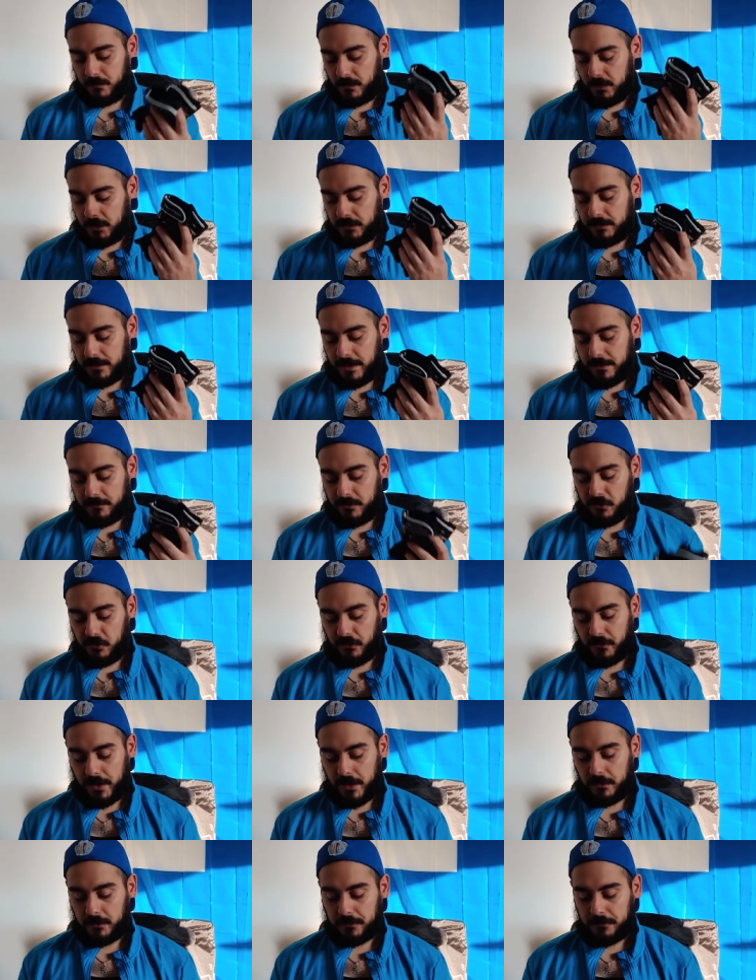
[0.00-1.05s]
Good to have these
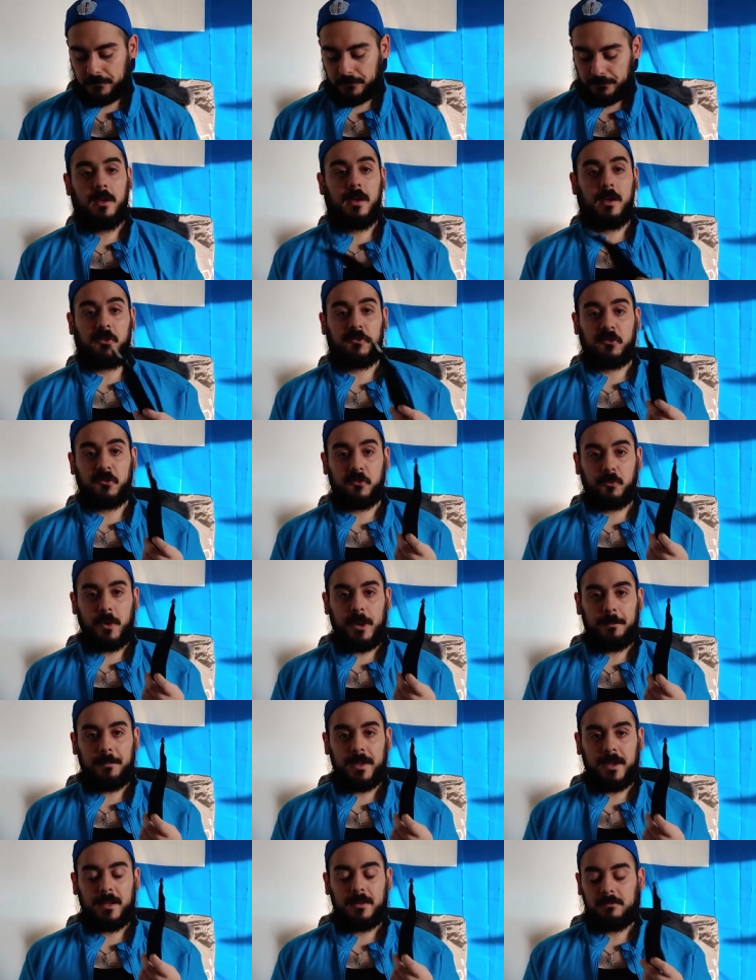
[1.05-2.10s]
around. Extra
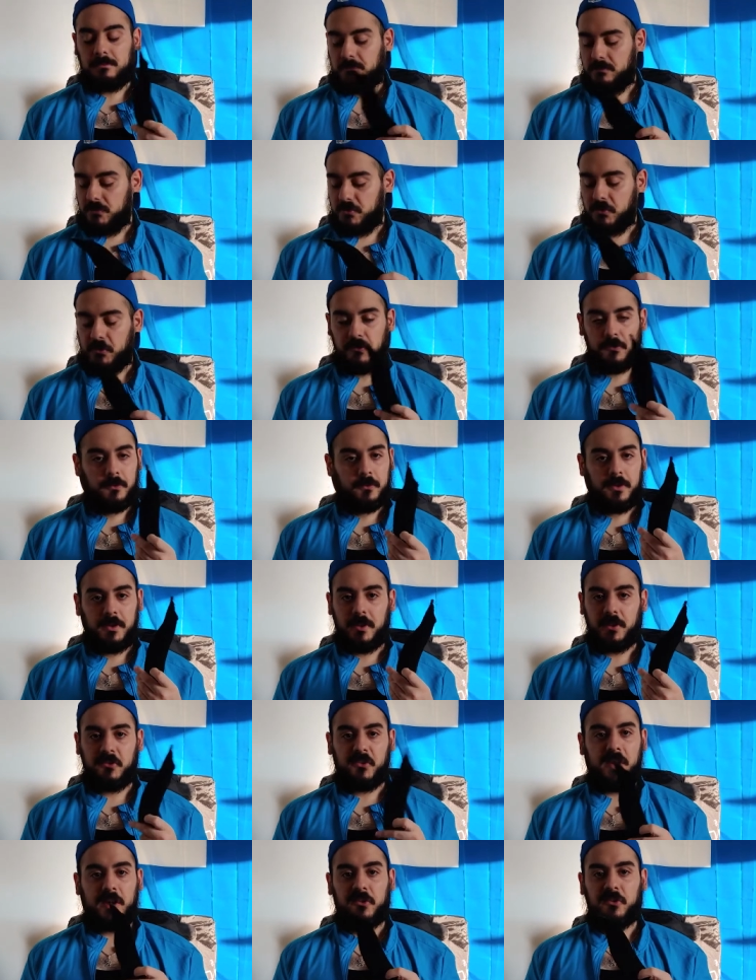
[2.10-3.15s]
sweatband, just for the
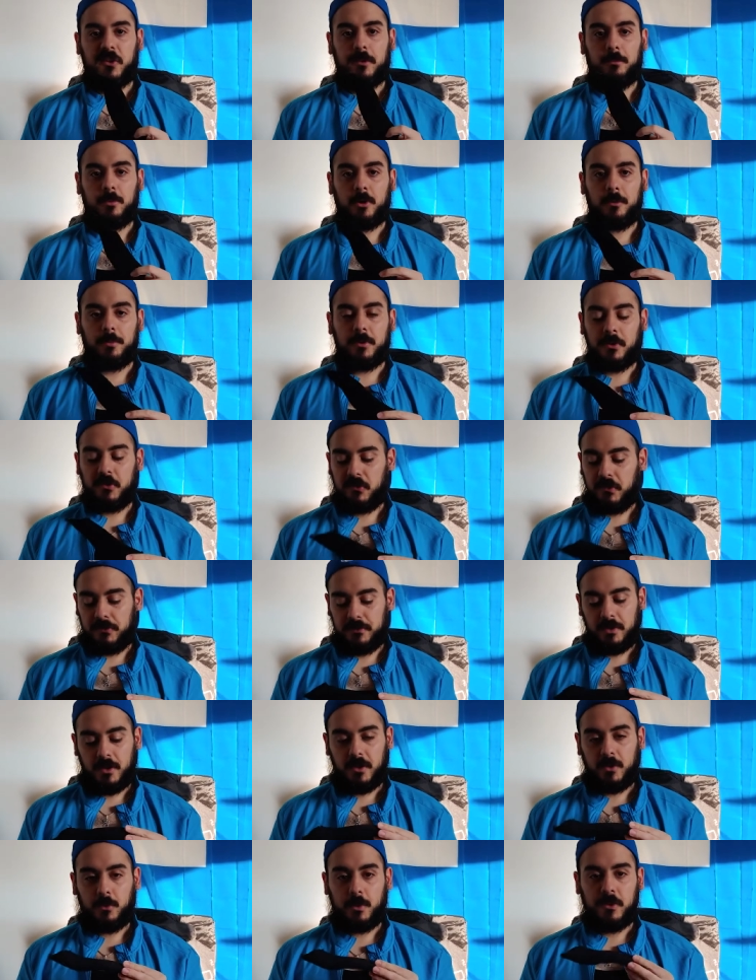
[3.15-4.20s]
exact same purpose, if
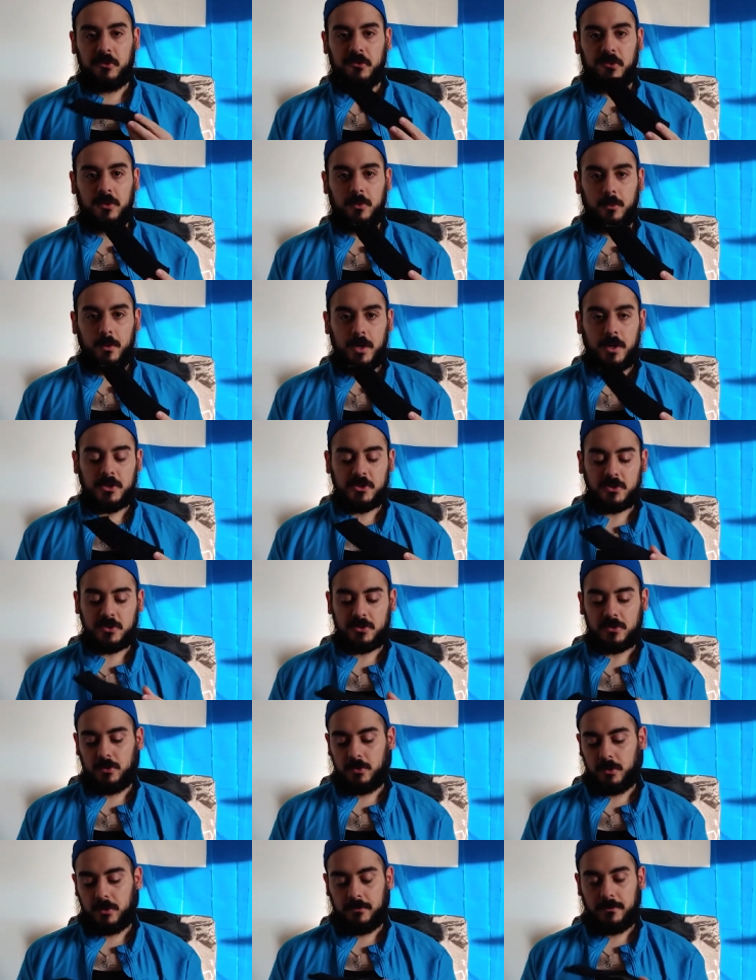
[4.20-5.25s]
the other one's in the
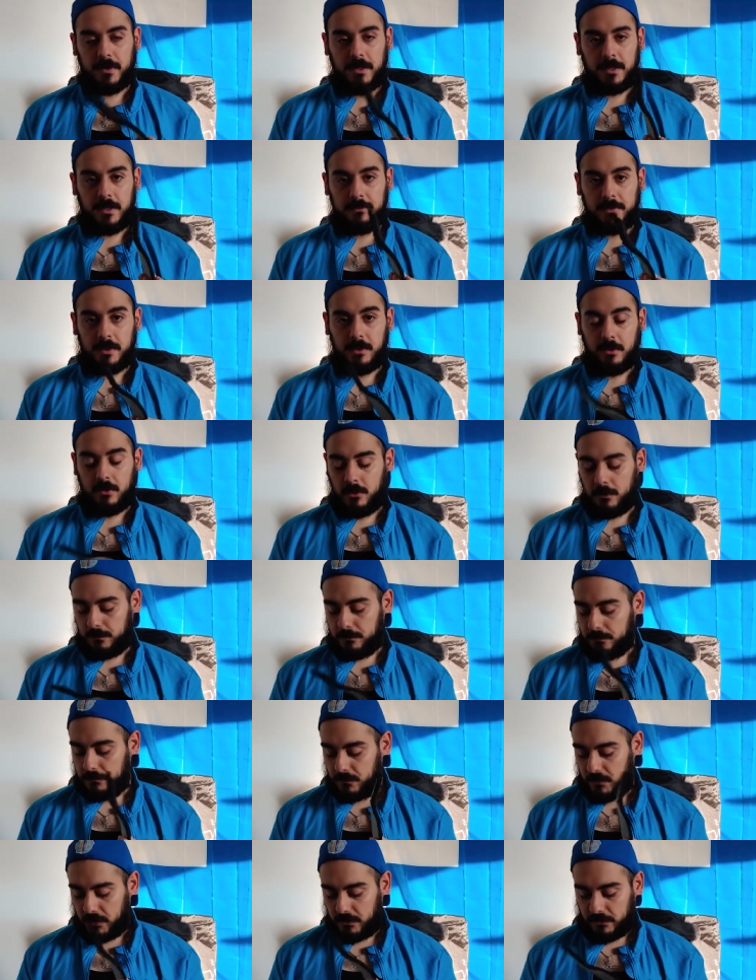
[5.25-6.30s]
wash or if I left it at home.
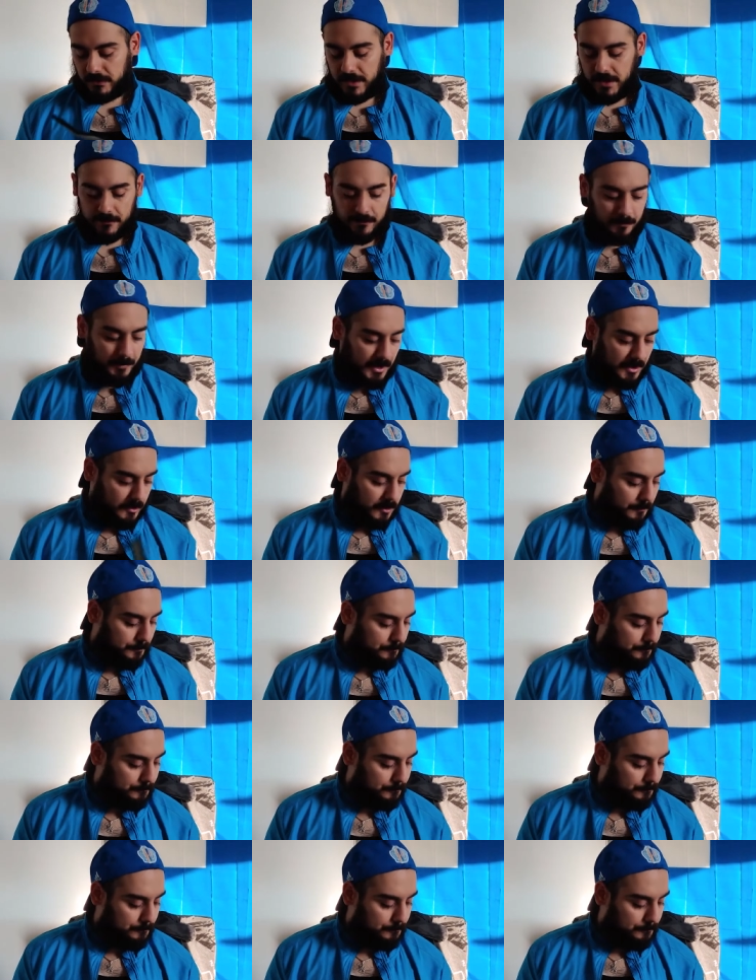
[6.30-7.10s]
Good to have a backup.